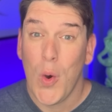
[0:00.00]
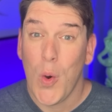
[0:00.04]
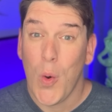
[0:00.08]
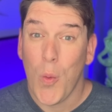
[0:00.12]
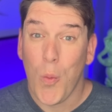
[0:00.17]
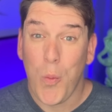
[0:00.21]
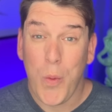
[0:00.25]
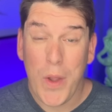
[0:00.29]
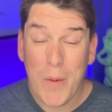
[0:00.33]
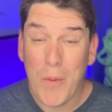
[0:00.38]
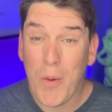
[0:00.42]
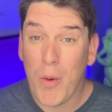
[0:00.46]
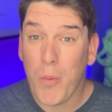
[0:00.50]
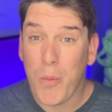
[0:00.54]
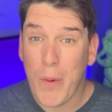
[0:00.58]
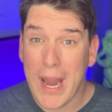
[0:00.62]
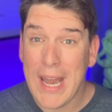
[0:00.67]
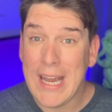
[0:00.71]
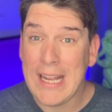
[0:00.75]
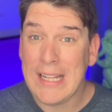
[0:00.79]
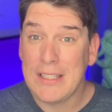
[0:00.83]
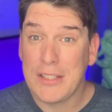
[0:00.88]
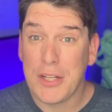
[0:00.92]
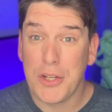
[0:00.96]
we were
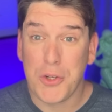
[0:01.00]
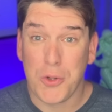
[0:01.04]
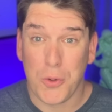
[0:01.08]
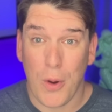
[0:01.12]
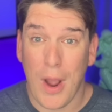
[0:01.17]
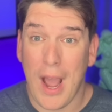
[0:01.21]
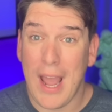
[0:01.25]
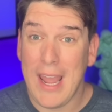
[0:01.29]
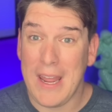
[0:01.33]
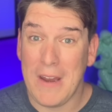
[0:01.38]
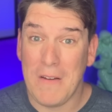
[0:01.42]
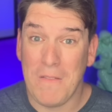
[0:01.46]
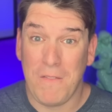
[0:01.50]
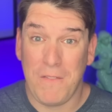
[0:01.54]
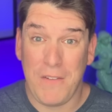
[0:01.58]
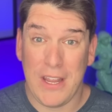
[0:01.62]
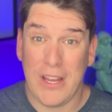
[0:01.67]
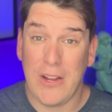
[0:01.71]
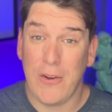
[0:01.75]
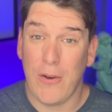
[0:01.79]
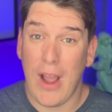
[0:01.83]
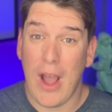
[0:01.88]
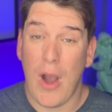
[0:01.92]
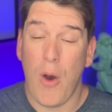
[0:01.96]
waiting to try and
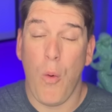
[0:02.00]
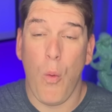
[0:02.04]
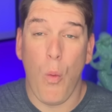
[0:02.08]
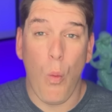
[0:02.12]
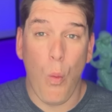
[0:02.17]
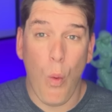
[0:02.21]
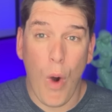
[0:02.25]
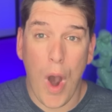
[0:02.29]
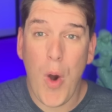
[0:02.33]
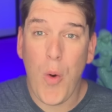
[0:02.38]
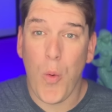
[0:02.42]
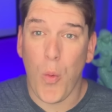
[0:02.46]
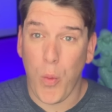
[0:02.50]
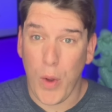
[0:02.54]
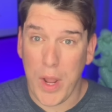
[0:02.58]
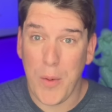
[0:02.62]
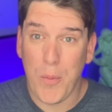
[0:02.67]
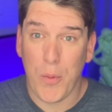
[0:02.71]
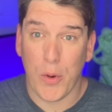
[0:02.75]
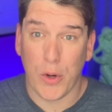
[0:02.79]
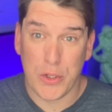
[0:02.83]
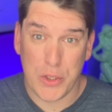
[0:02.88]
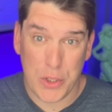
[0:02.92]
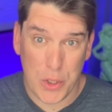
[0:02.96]
figure out what we
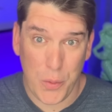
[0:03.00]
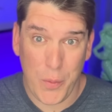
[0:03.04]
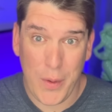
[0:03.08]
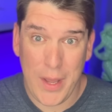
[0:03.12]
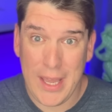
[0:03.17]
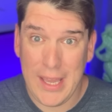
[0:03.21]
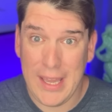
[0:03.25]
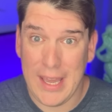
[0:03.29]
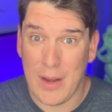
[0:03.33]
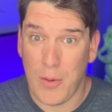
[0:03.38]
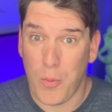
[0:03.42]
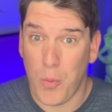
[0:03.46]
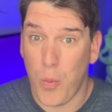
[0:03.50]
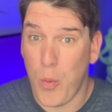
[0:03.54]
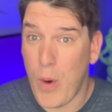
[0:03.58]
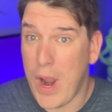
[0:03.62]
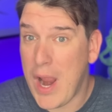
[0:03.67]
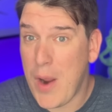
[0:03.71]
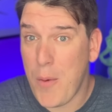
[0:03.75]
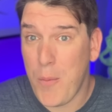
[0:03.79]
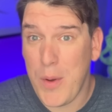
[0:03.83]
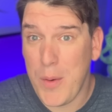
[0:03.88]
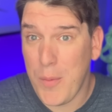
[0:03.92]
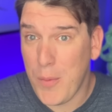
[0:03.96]
were doing and
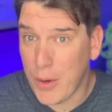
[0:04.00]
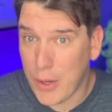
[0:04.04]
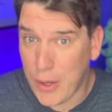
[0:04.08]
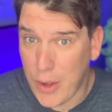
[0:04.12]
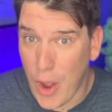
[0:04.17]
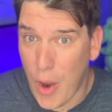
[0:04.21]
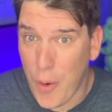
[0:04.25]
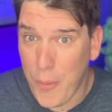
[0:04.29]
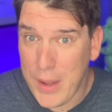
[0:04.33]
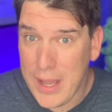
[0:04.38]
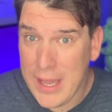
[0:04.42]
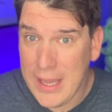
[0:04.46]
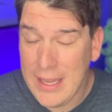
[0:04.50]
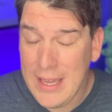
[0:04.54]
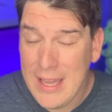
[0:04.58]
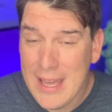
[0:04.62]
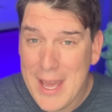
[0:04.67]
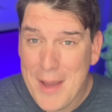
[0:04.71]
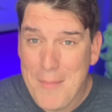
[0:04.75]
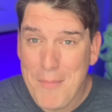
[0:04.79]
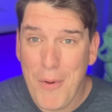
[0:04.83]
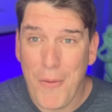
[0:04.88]
where we were going